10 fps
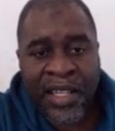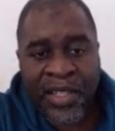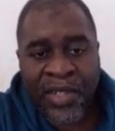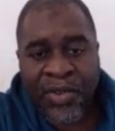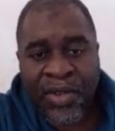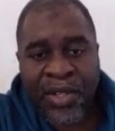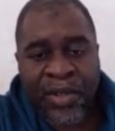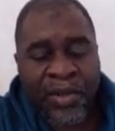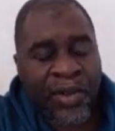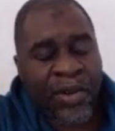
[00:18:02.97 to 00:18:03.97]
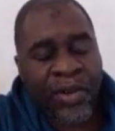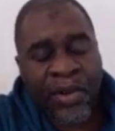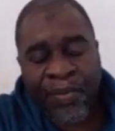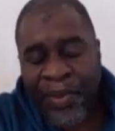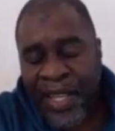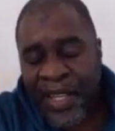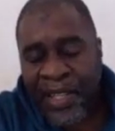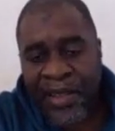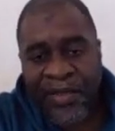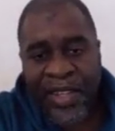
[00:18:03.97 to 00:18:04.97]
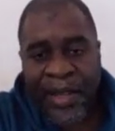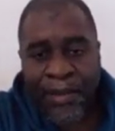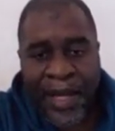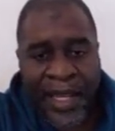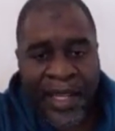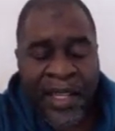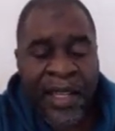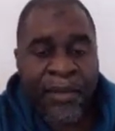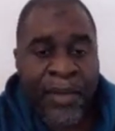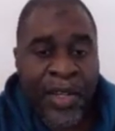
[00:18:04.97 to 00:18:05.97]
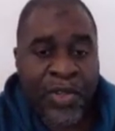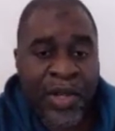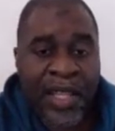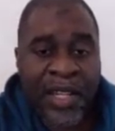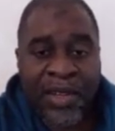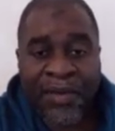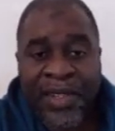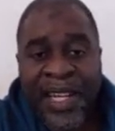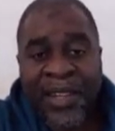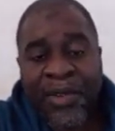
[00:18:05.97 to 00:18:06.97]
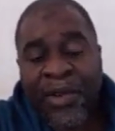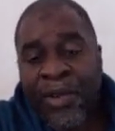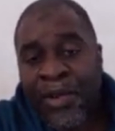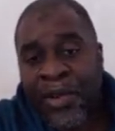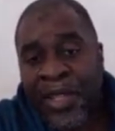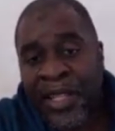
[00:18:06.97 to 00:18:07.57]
Skrill, or even a bank, make sure that you have done all the